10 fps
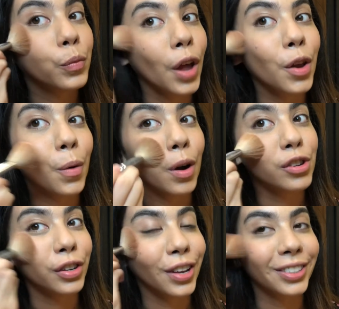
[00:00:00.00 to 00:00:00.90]
and you're
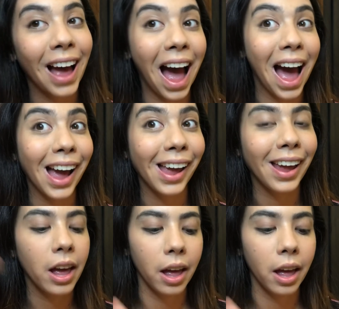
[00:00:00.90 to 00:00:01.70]
watching this, hi.